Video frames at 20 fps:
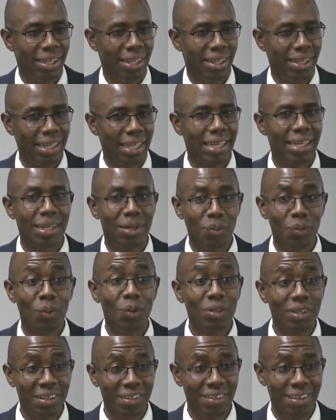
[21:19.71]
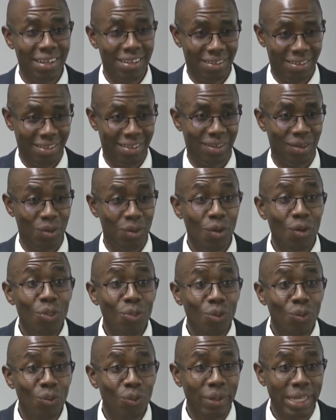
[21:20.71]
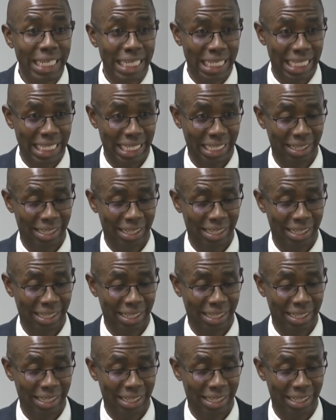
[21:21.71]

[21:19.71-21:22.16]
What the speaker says: that he watches us go through it